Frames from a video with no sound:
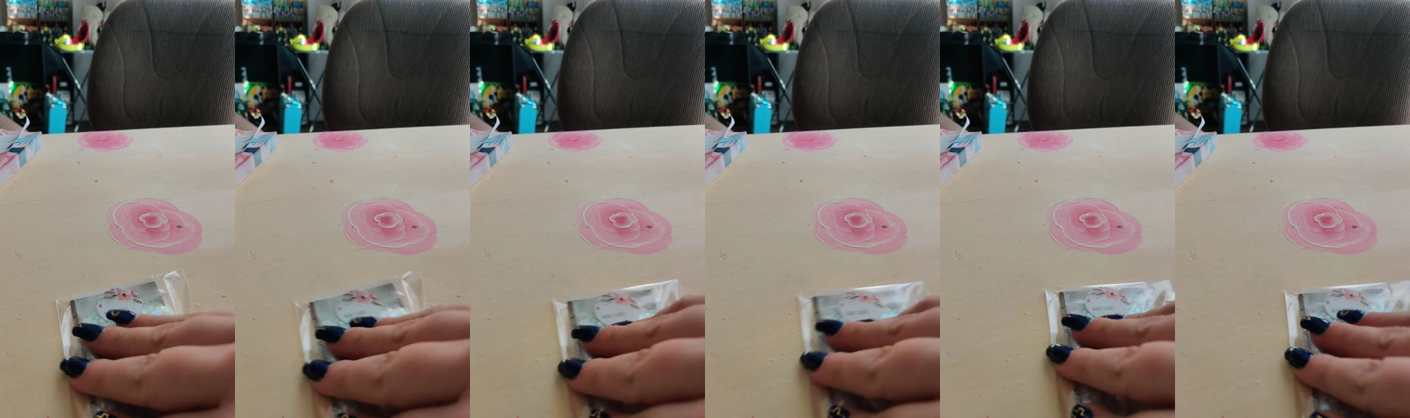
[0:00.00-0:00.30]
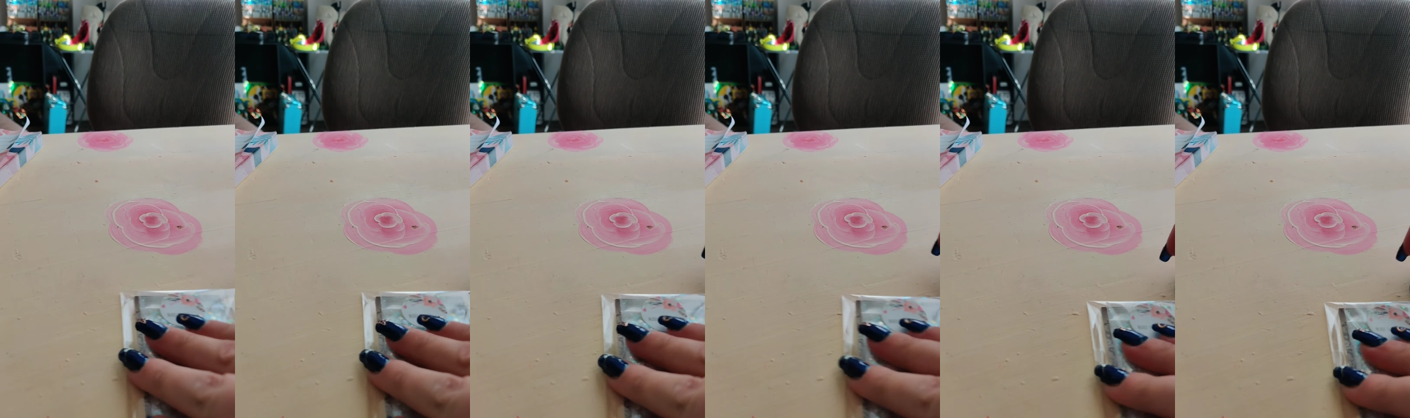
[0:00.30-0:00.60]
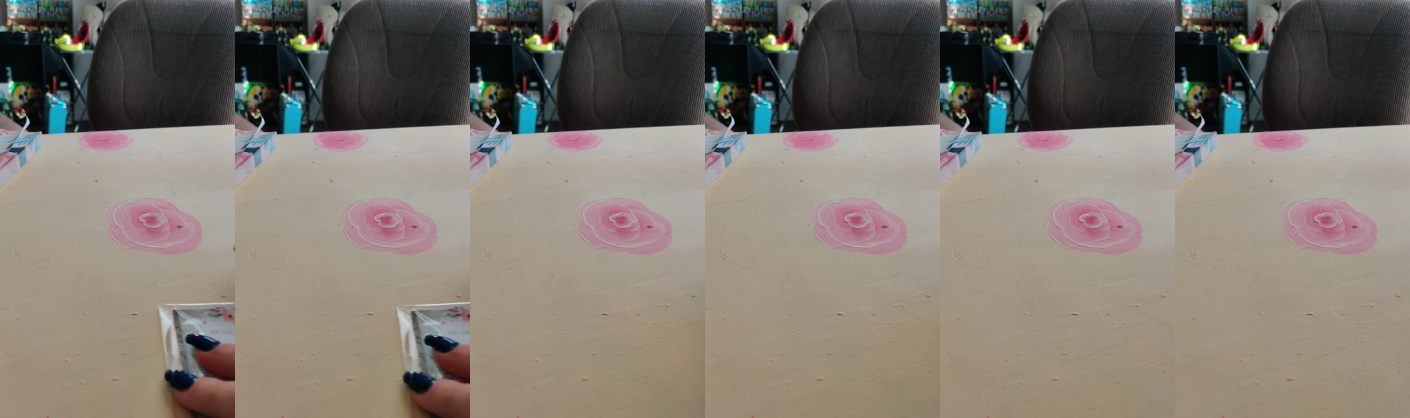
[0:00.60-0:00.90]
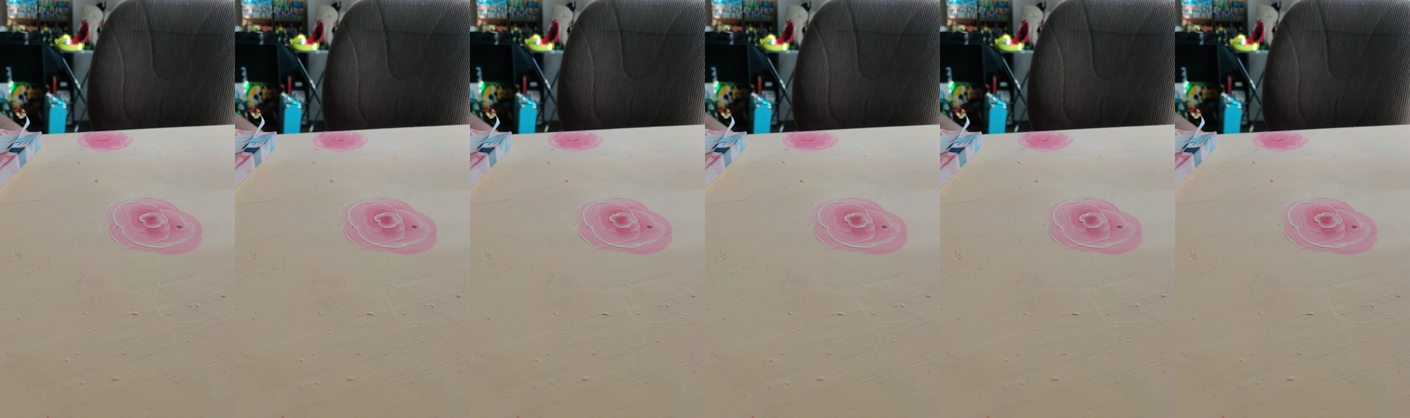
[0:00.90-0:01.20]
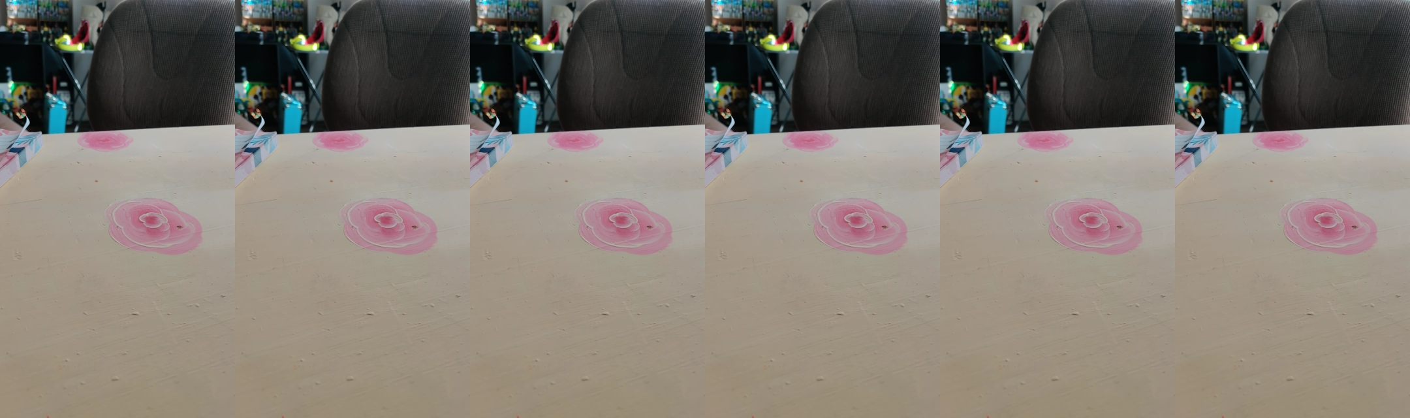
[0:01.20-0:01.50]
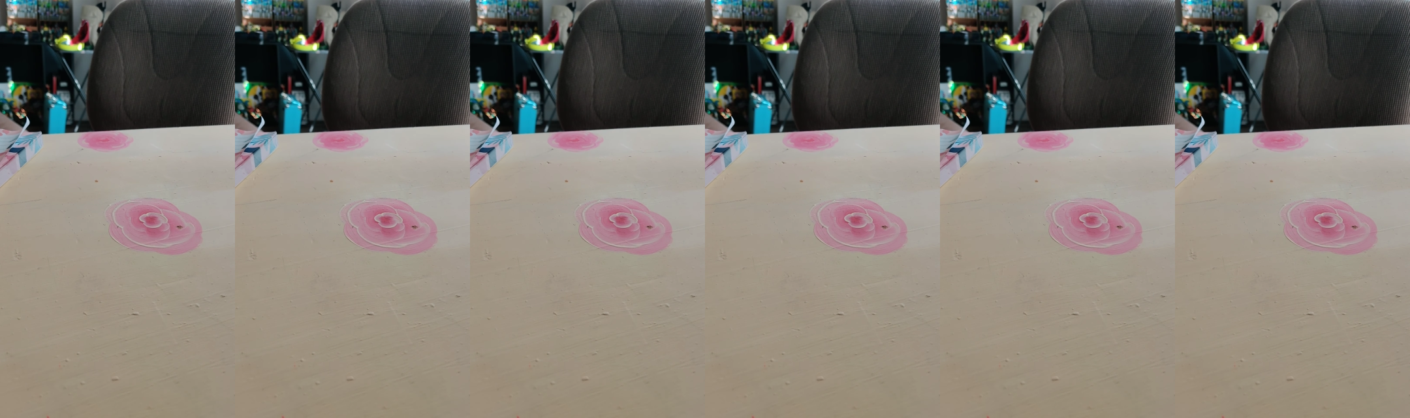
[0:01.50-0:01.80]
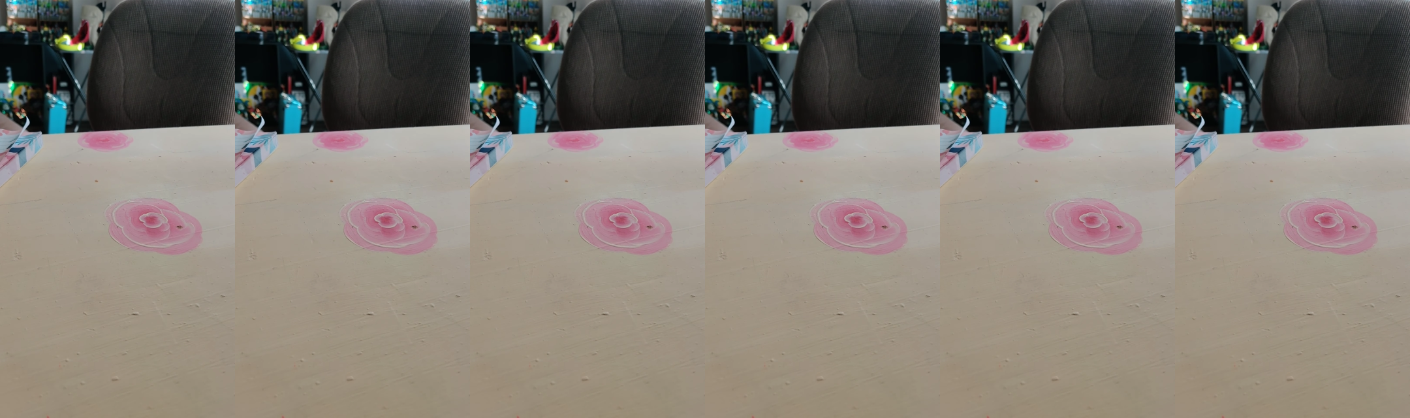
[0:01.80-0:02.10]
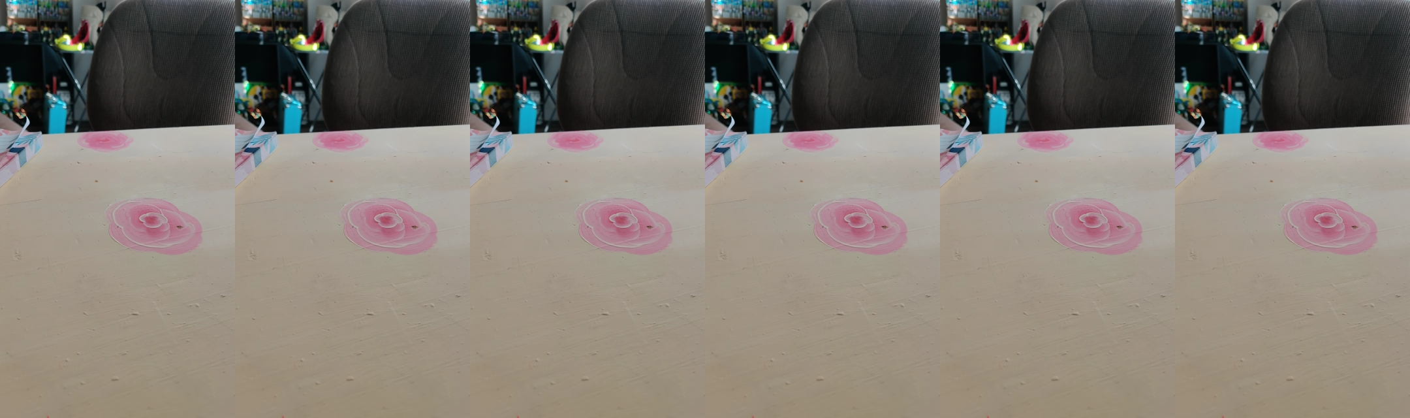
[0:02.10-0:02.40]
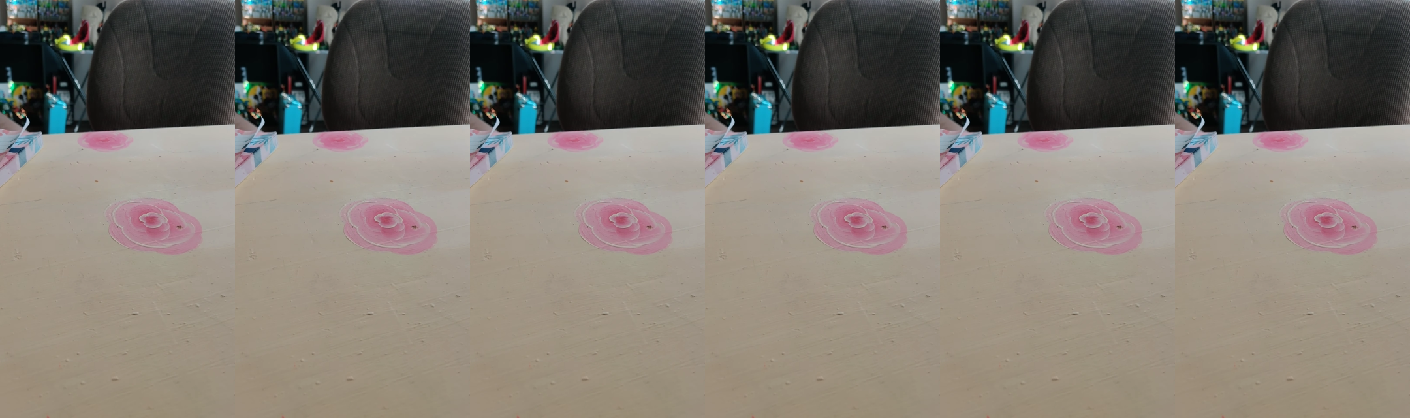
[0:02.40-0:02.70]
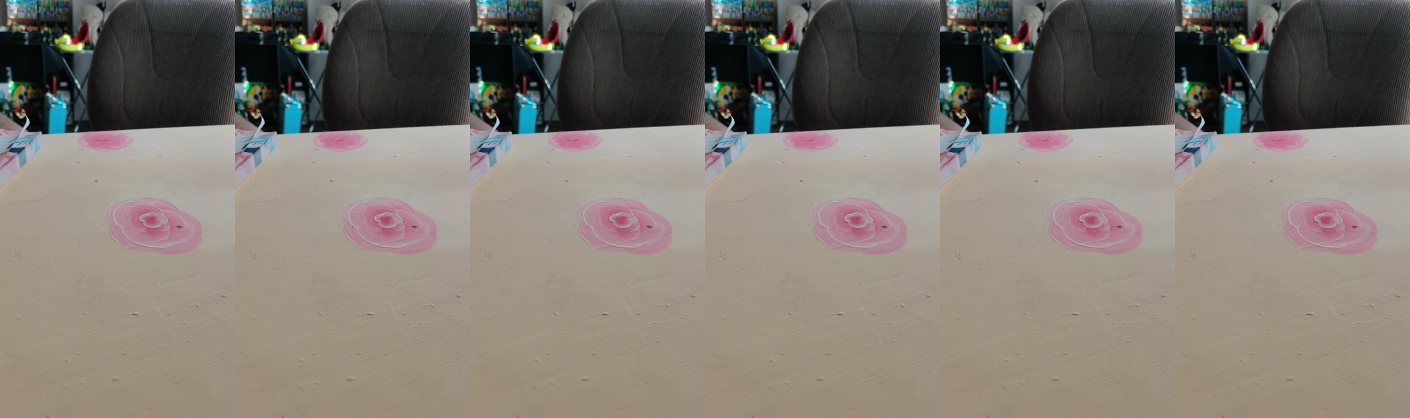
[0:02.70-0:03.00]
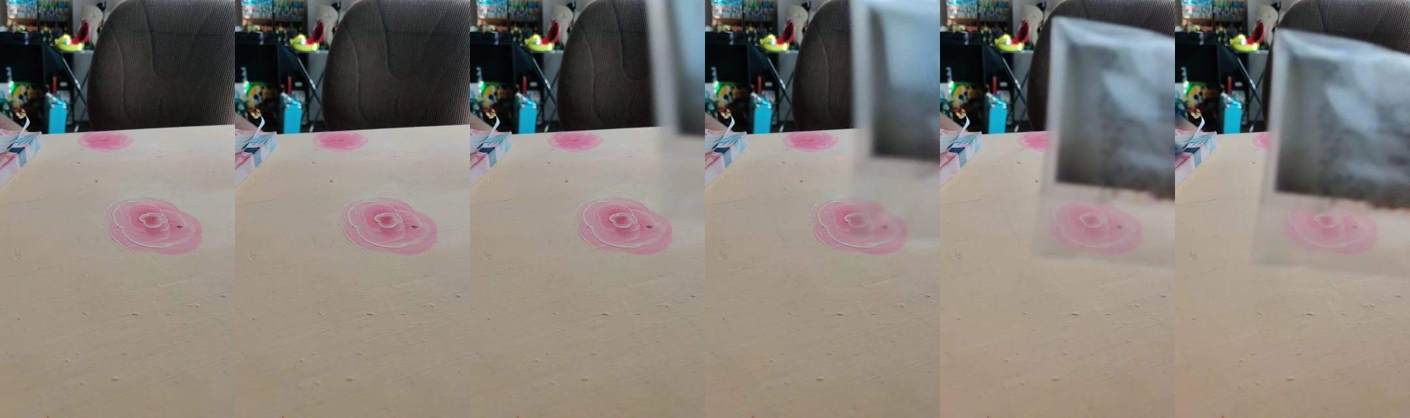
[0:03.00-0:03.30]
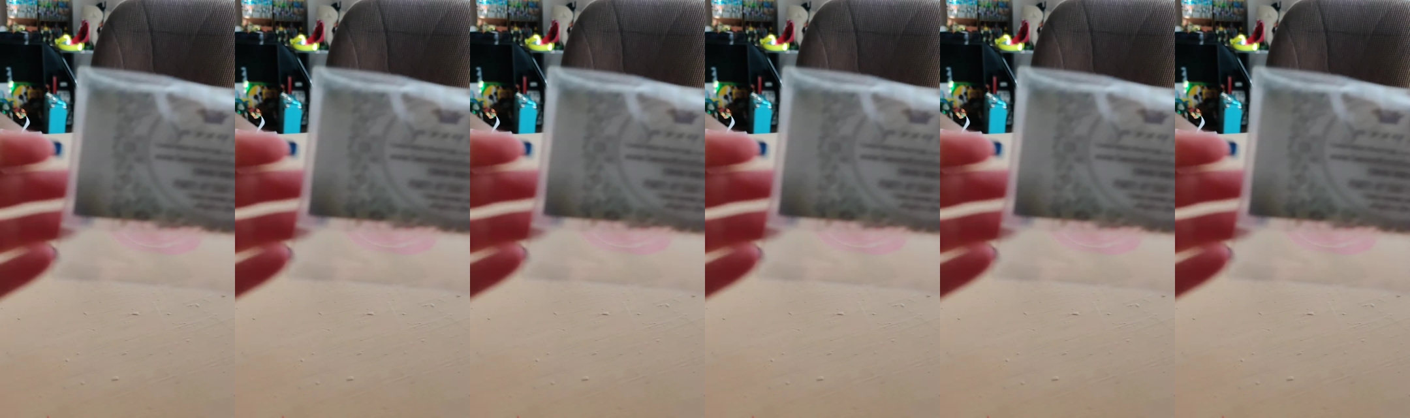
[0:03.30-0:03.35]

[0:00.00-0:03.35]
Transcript: Nobody's mouth can be seen.